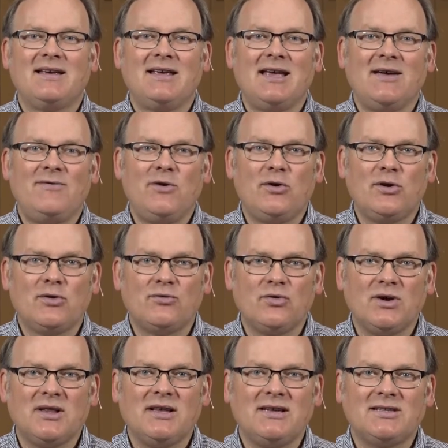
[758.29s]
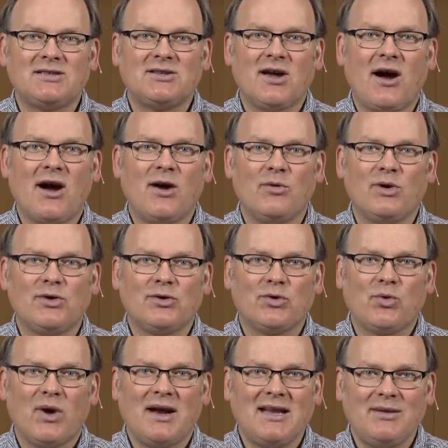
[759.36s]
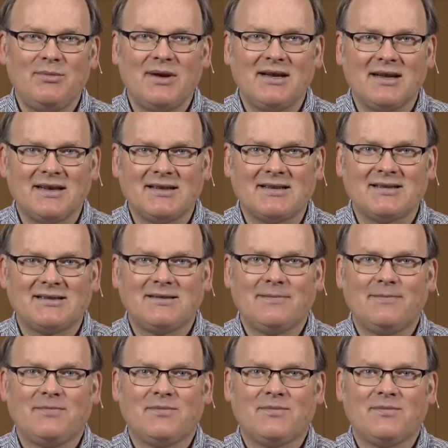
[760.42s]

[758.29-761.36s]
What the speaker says: if you could really start with 20 minutes